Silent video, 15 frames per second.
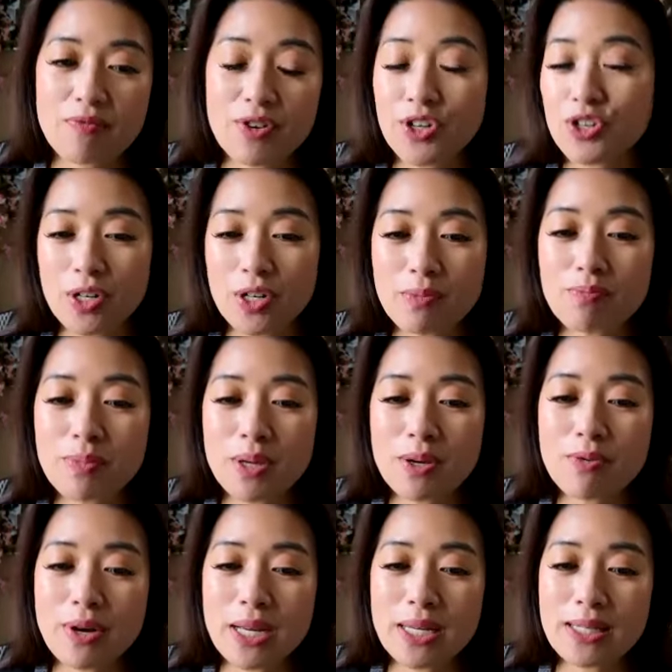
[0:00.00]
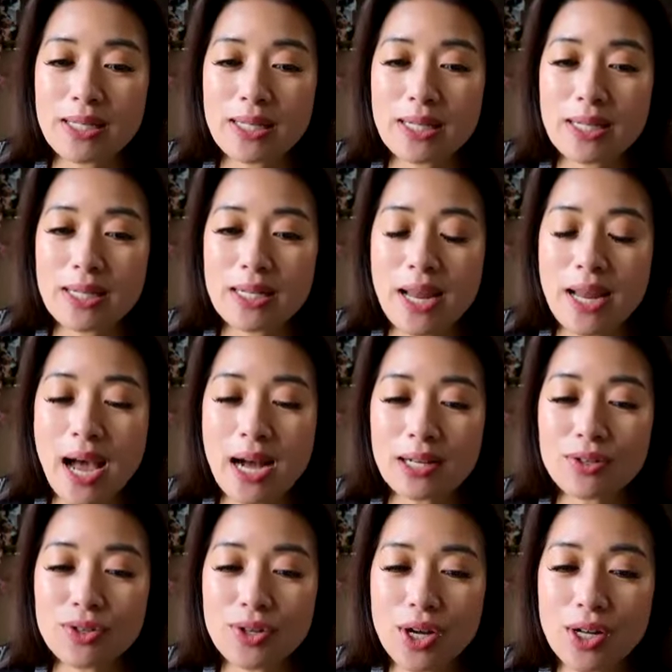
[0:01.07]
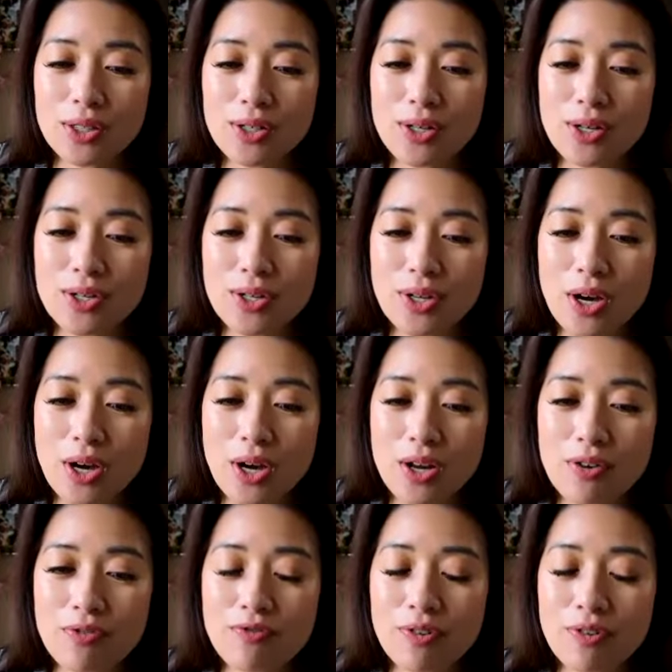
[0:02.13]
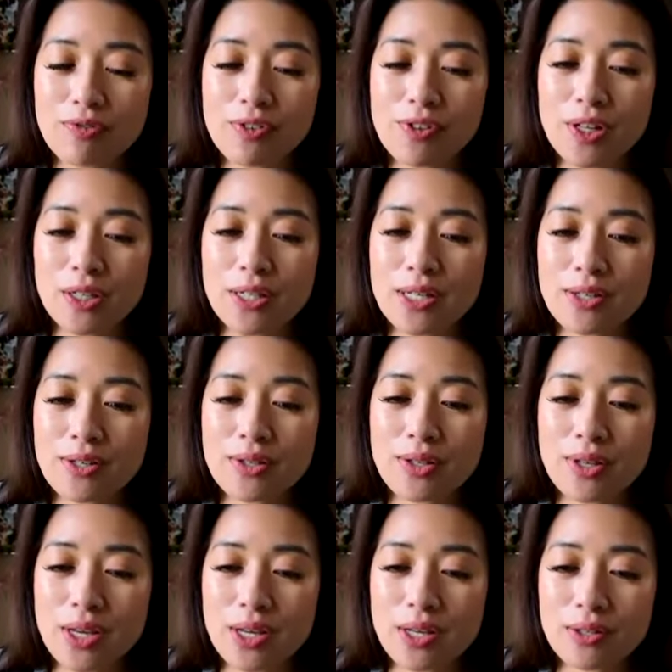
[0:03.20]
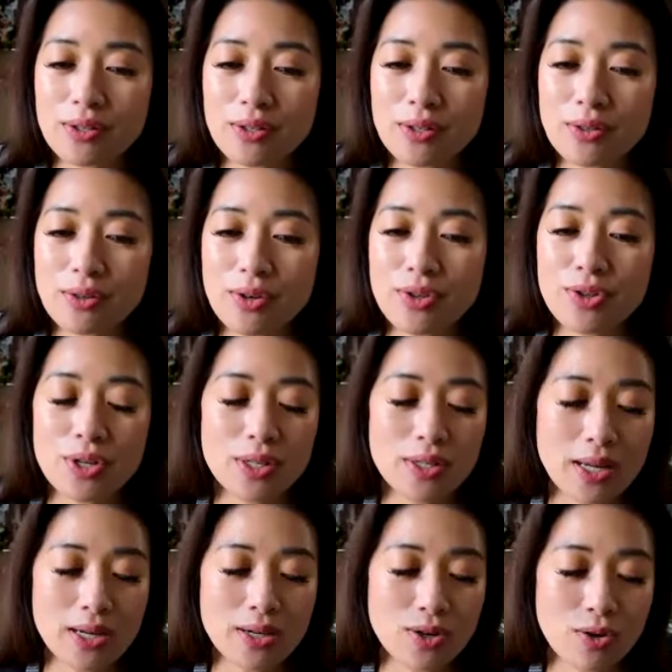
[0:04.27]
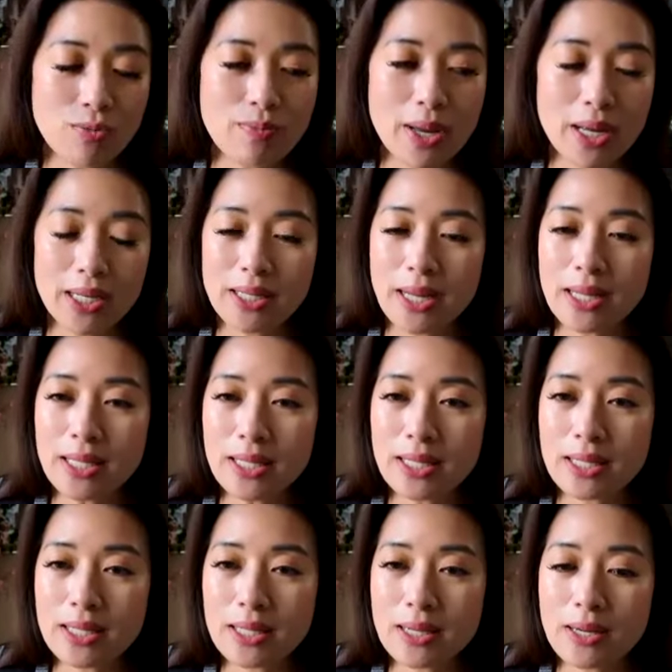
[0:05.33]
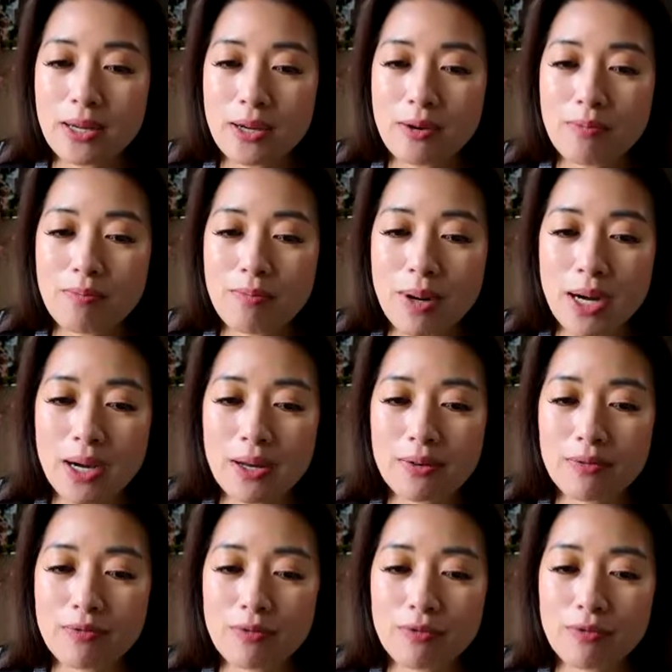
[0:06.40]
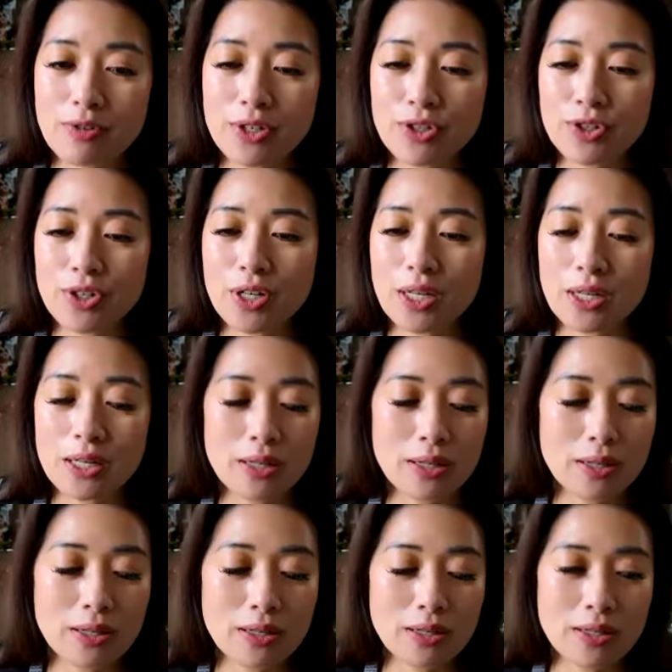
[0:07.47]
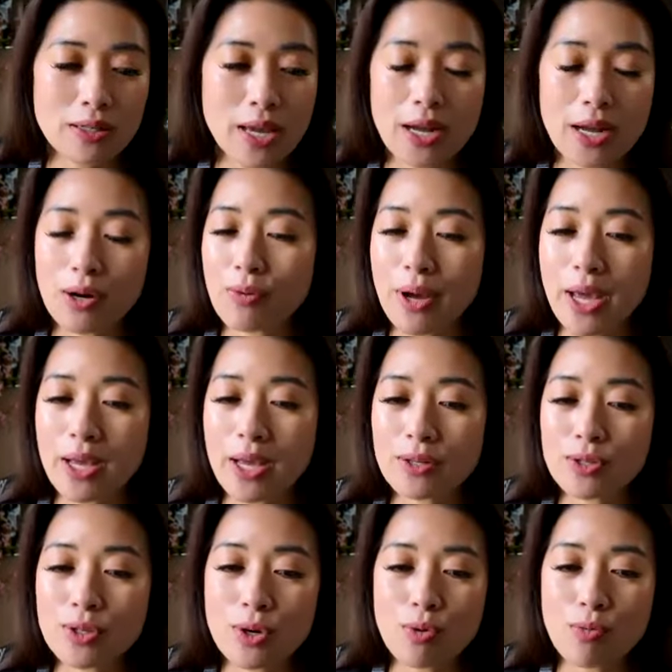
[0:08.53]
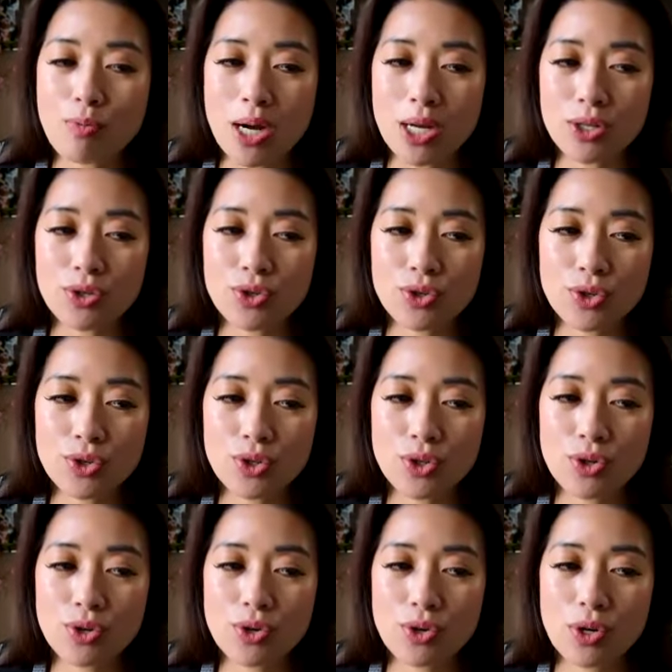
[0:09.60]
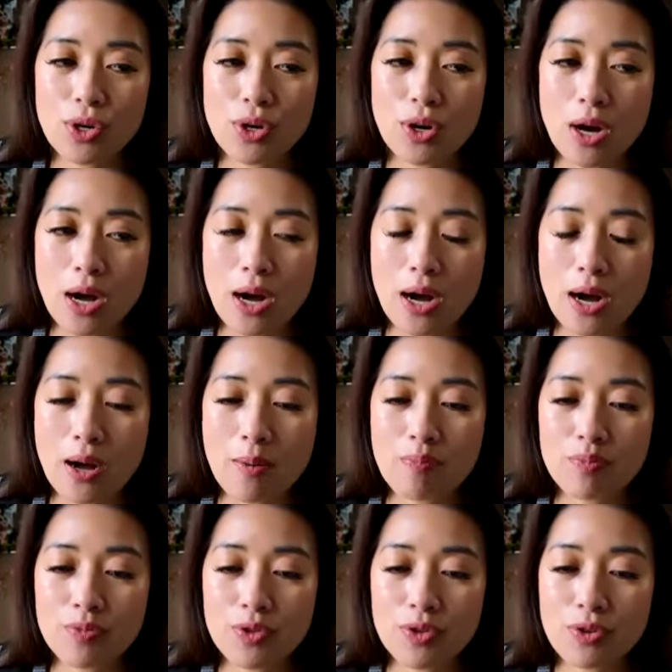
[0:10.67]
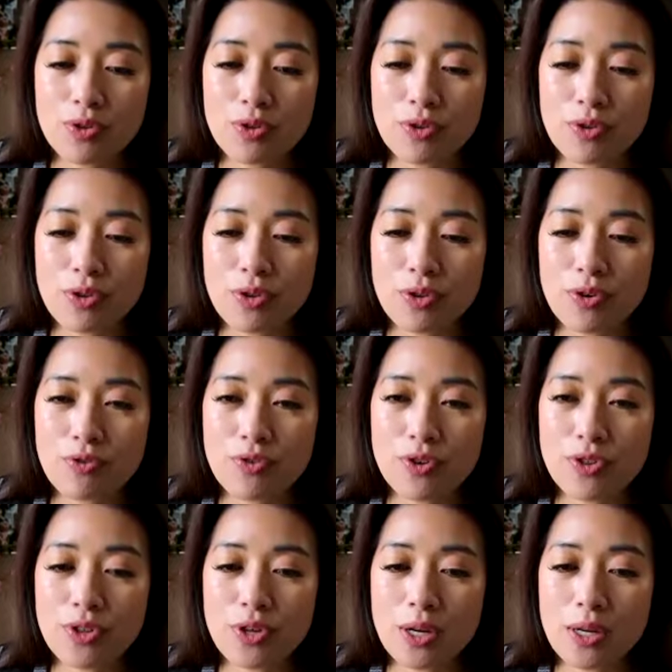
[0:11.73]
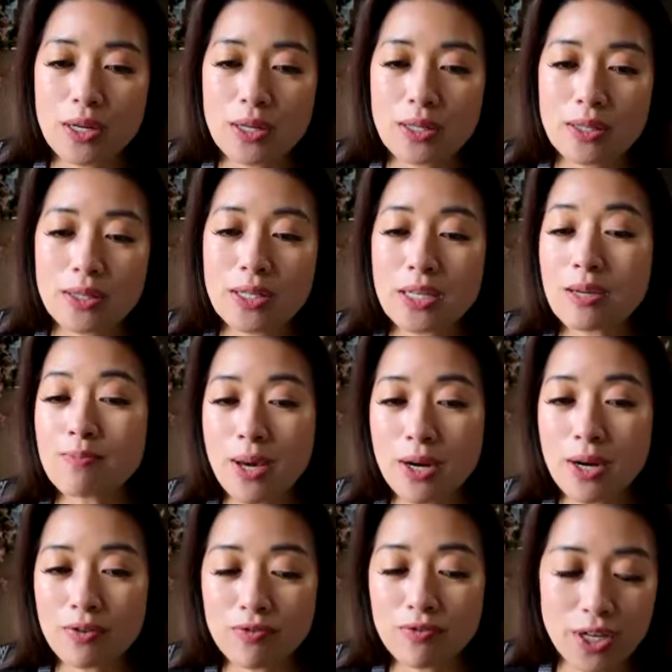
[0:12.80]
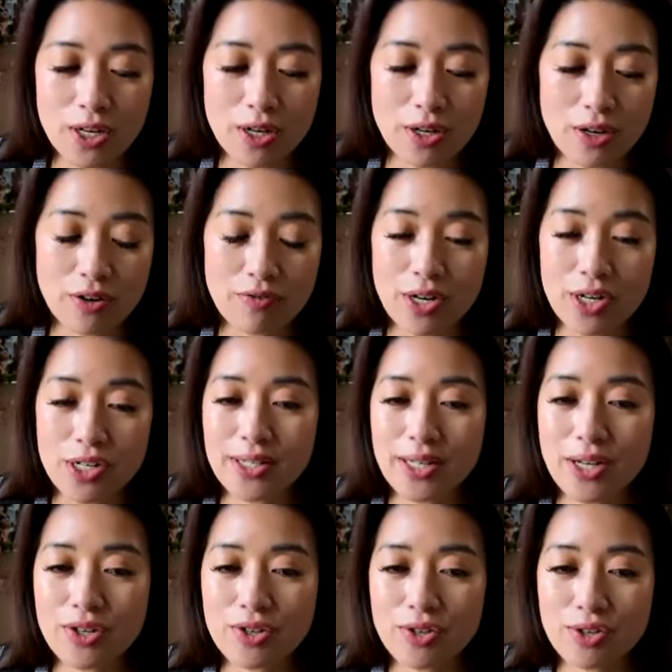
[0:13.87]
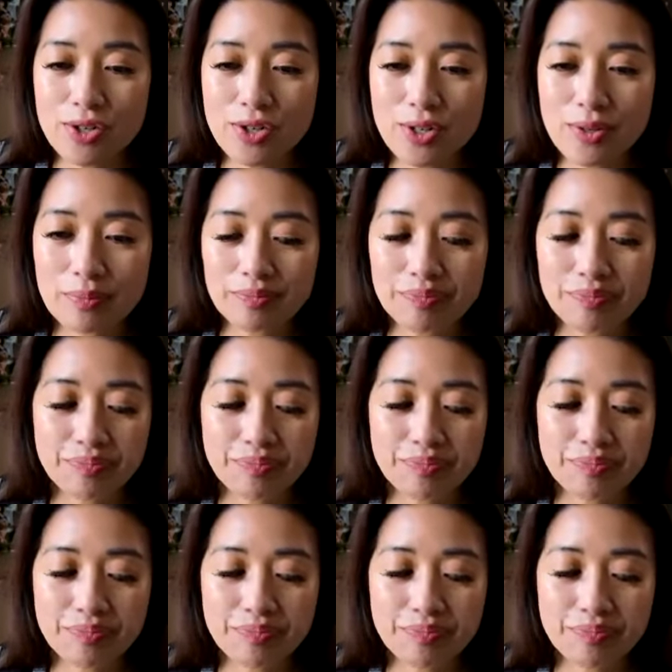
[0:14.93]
we shouldn't be wasting tax dollars on frivolous things or things that don't make sense, but we shouldn't take away so much for the de-benefit of our seniors.